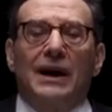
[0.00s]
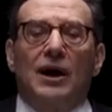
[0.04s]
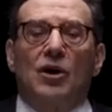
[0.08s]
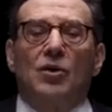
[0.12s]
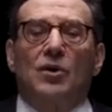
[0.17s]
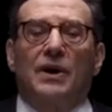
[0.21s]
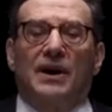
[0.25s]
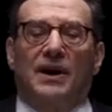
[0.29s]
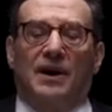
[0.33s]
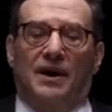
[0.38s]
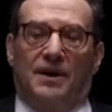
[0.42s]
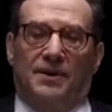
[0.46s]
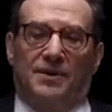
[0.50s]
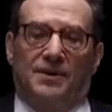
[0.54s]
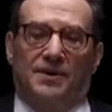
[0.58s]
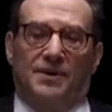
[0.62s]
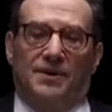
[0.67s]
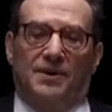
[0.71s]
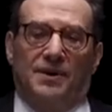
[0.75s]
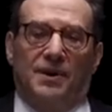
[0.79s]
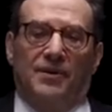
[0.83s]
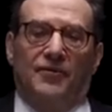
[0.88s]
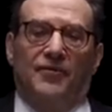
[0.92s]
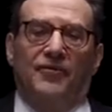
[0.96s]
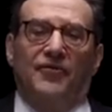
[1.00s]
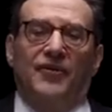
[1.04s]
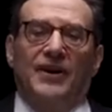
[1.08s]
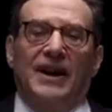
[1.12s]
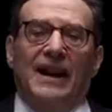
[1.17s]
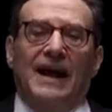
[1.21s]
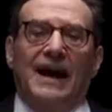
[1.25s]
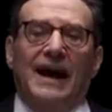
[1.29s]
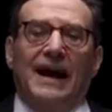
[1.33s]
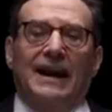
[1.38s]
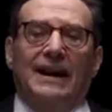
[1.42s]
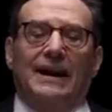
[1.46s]
arrogance of
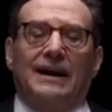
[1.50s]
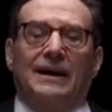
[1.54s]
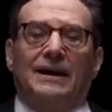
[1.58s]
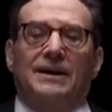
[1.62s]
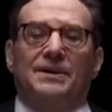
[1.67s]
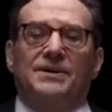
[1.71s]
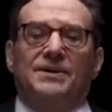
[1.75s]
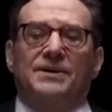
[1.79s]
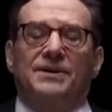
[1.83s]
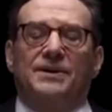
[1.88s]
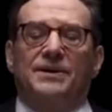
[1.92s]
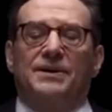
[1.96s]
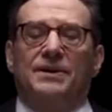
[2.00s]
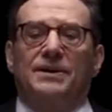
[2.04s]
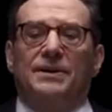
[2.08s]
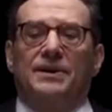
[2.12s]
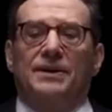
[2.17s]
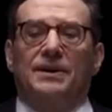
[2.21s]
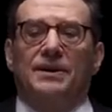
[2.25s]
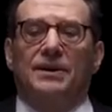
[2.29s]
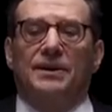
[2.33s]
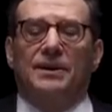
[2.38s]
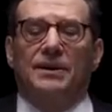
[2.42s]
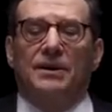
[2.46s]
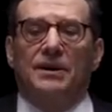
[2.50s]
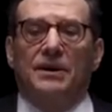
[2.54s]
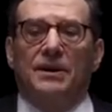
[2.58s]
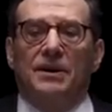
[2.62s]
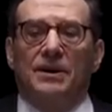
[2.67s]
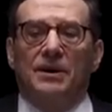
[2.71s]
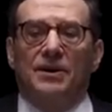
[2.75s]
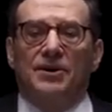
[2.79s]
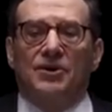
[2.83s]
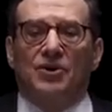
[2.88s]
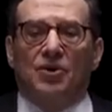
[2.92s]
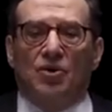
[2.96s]
fanatics.
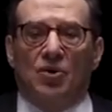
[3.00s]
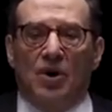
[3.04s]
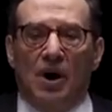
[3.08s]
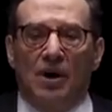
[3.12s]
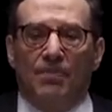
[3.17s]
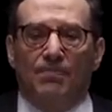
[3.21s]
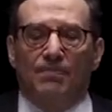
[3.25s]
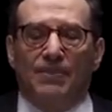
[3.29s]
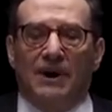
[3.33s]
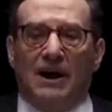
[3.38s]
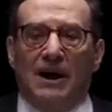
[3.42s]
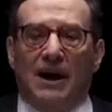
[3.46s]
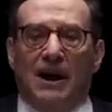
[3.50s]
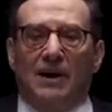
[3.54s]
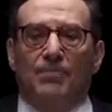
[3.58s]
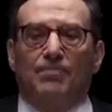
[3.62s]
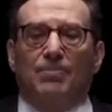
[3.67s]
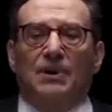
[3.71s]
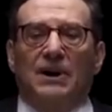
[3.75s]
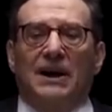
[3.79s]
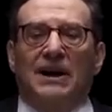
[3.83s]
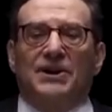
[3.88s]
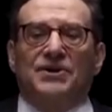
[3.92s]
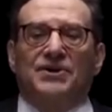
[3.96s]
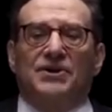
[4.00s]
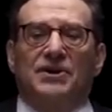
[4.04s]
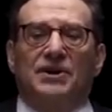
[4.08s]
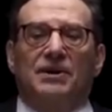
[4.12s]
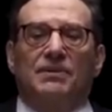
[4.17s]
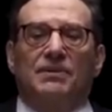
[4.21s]
Trump, God bless